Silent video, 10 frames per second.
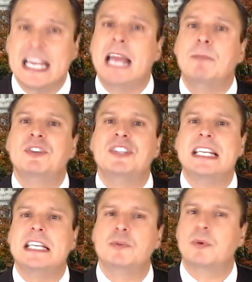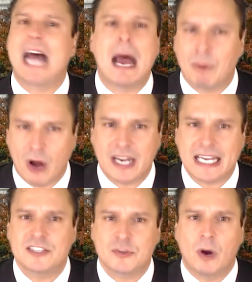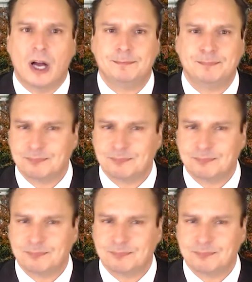and proceedings were not brought against 1.